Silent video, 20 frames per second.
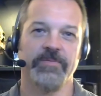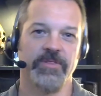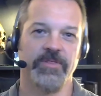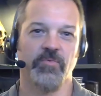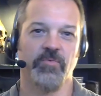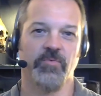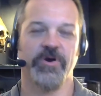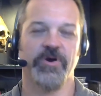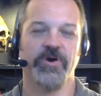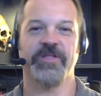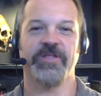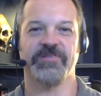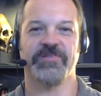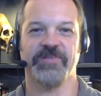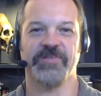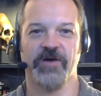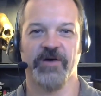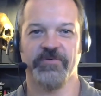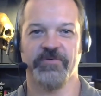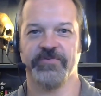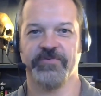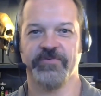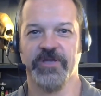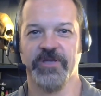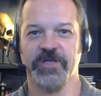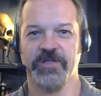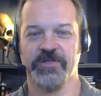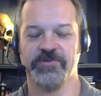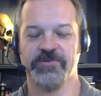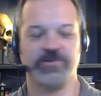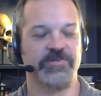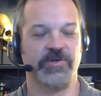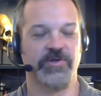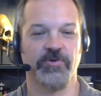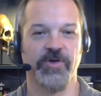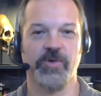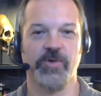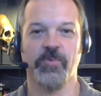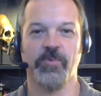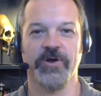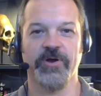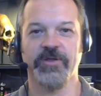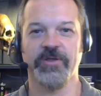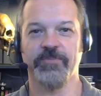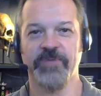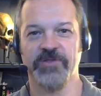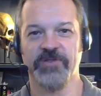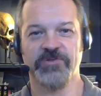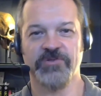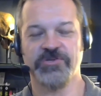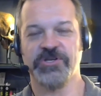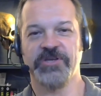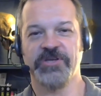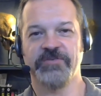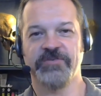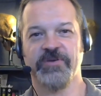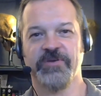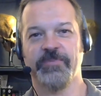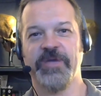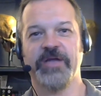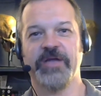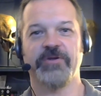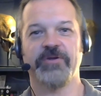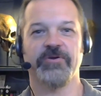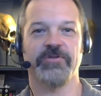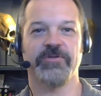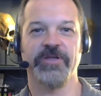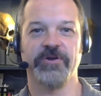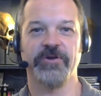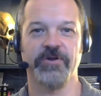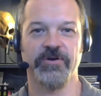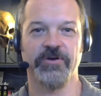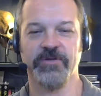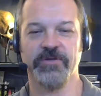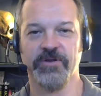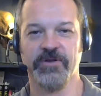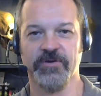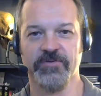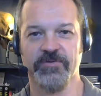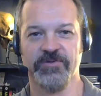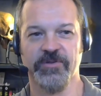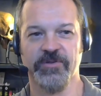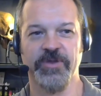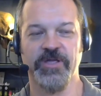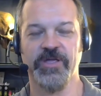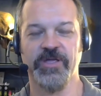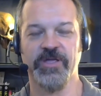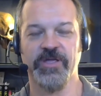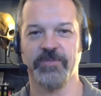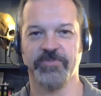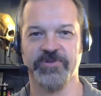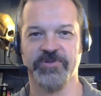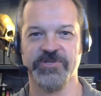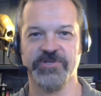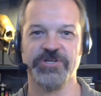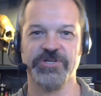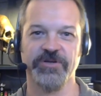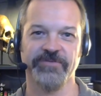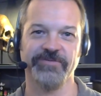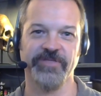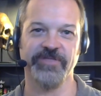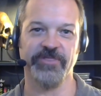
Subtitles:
the word itself, it's just a Greek word. It means chief, commander, leader, somebody in a position of